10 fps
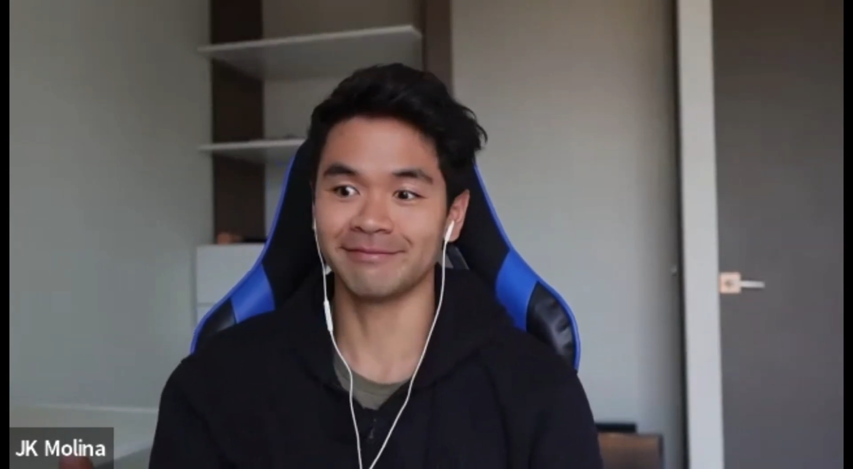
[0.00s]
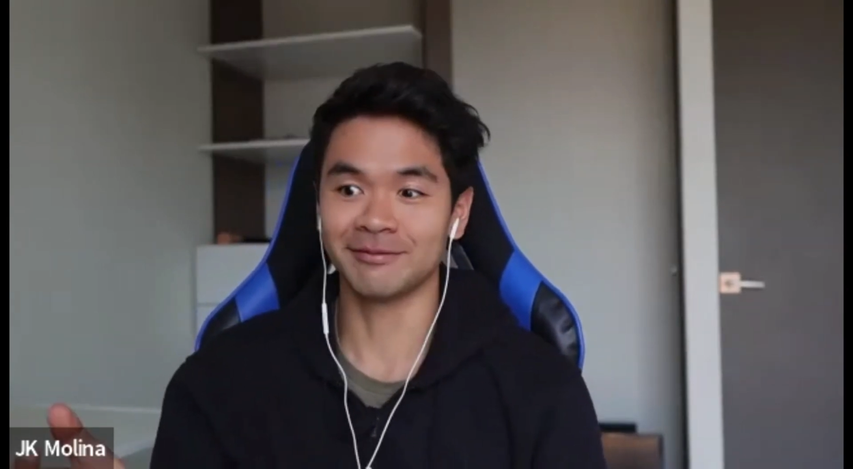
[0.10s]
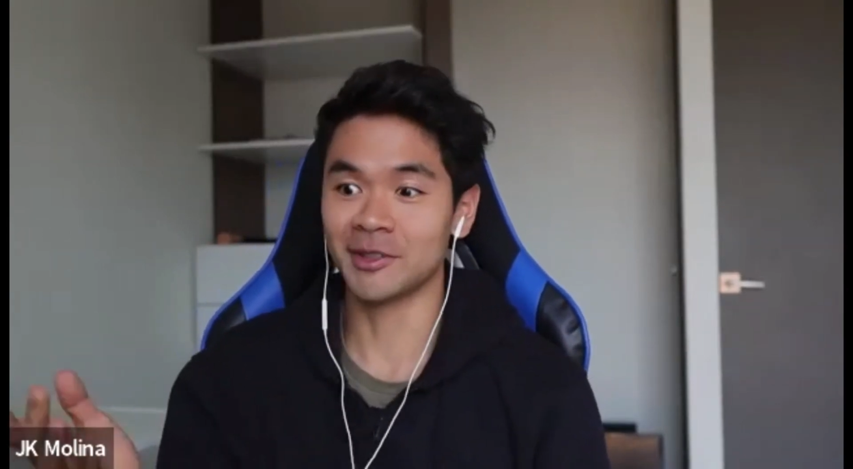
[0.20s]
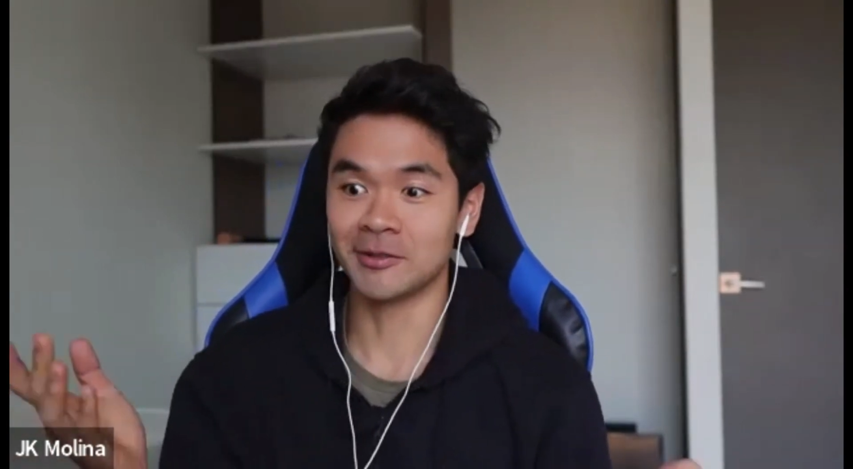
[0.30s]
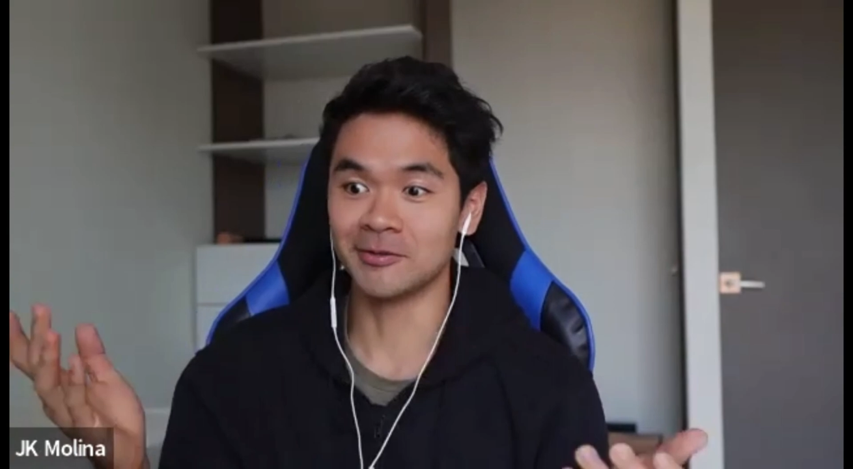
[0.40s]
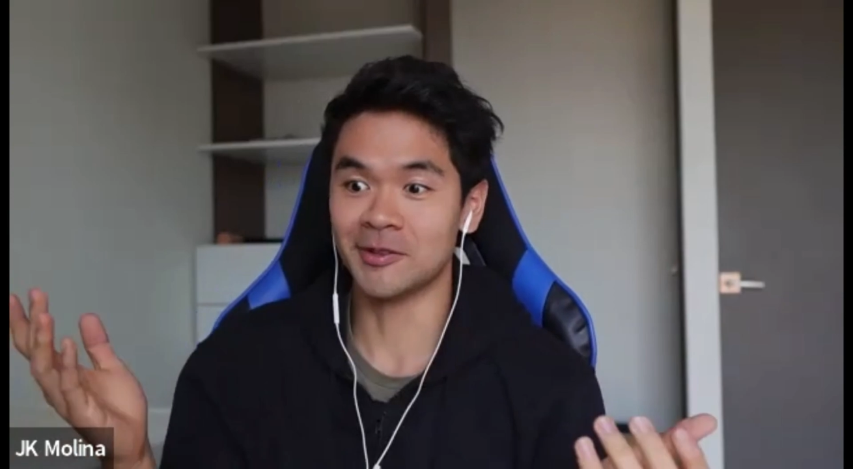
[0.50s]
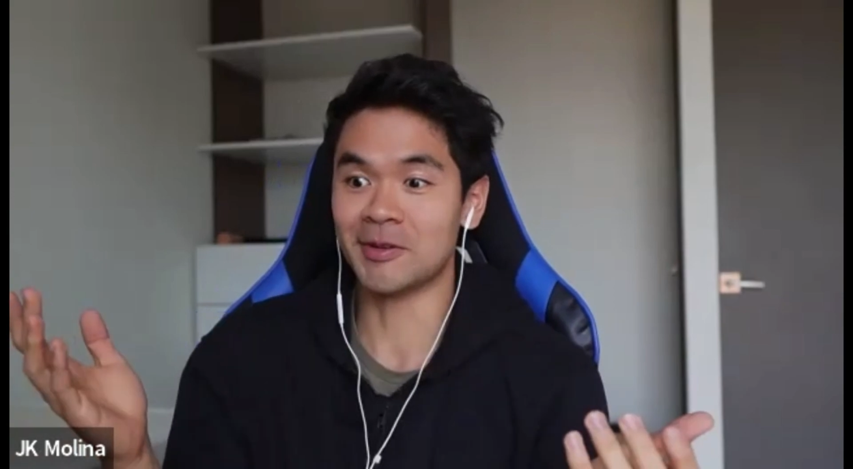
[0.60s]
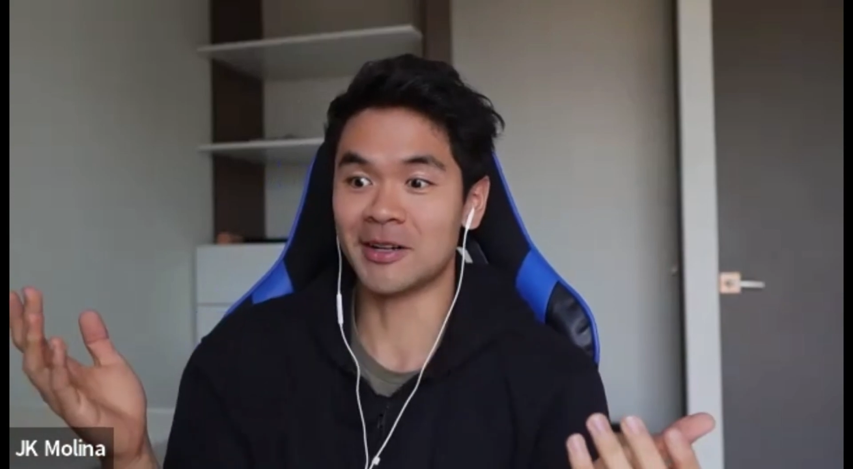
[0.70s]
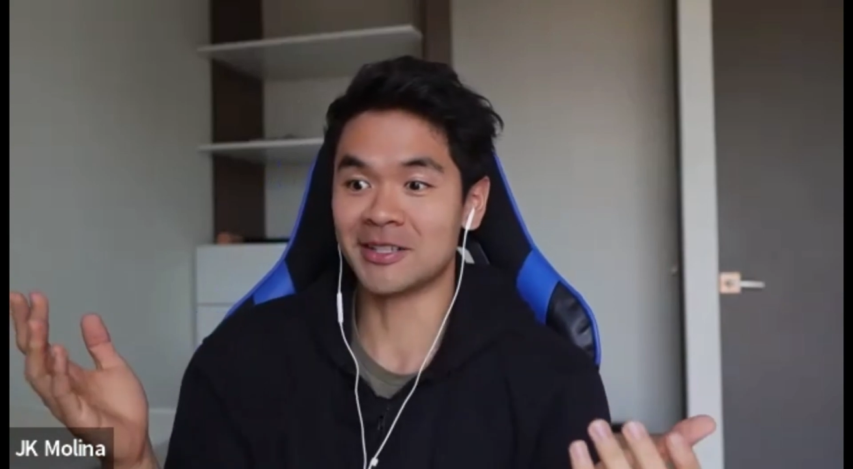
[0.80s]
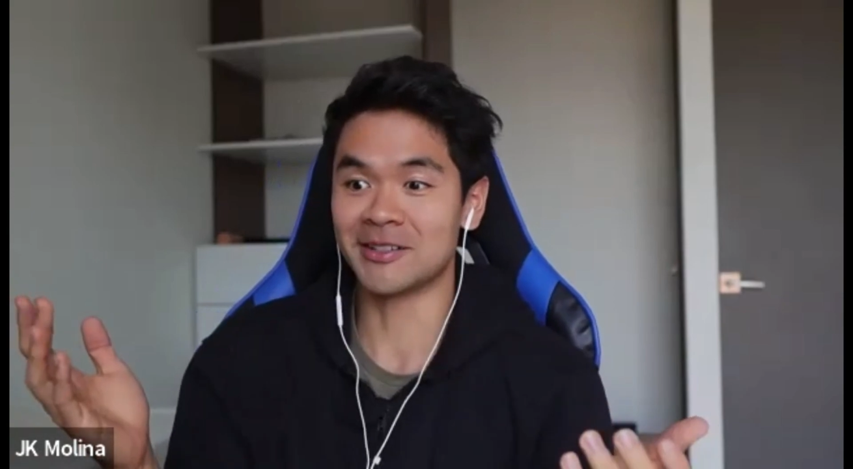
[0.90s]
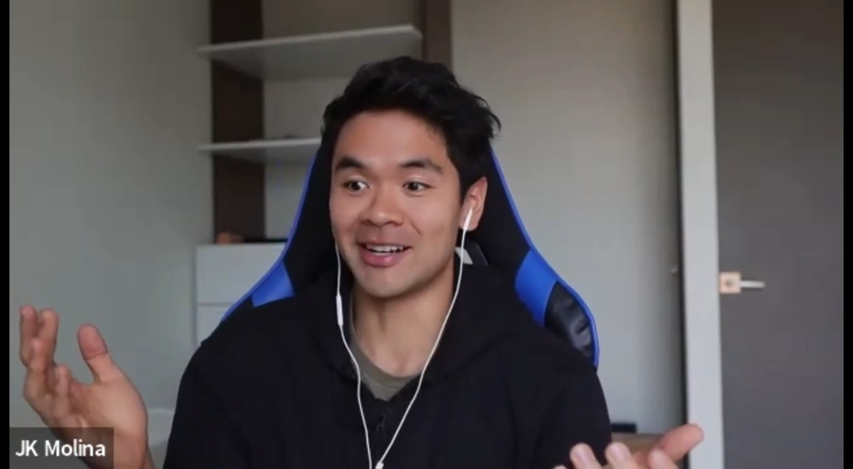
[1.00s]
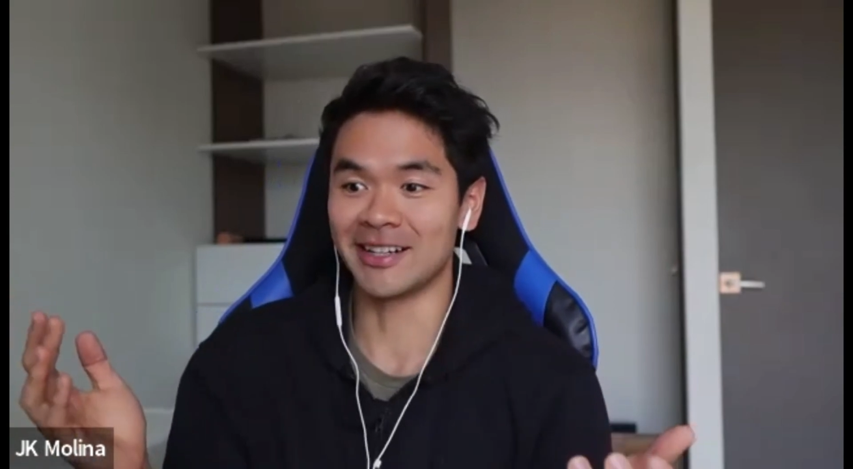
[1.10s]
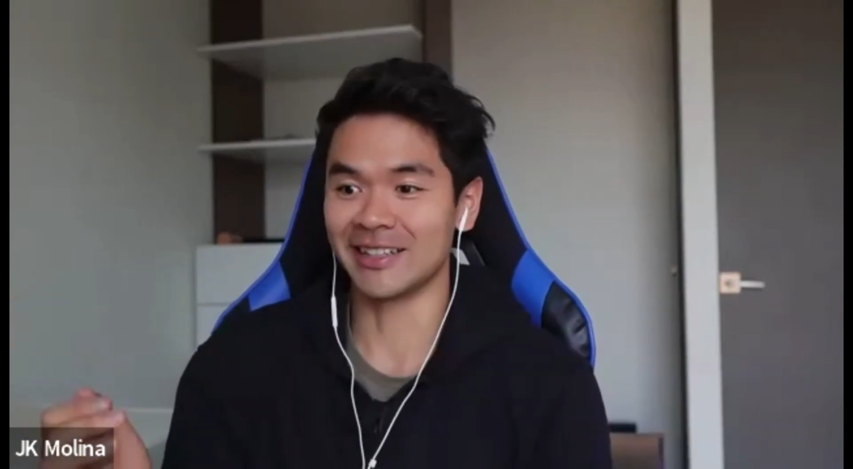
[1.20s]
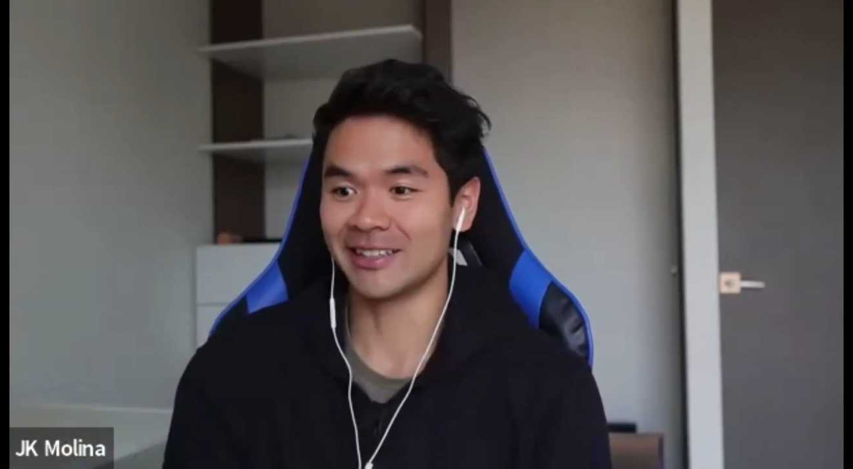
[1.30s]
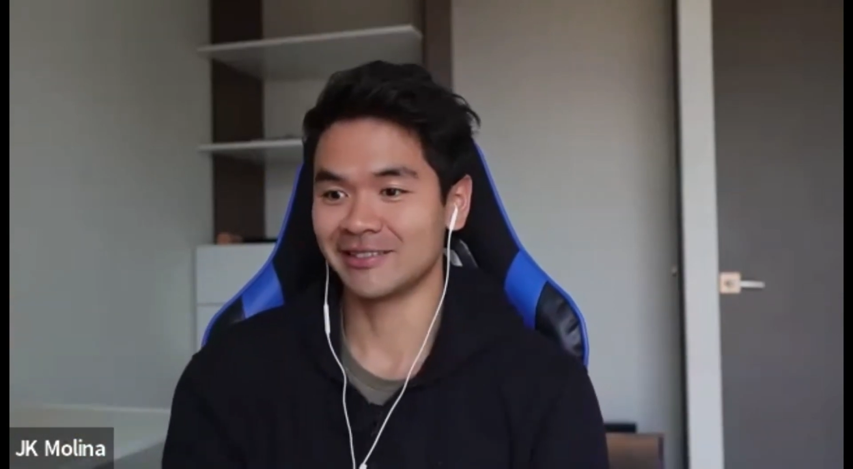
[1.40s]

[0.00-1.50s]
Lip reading: nobody's good at it.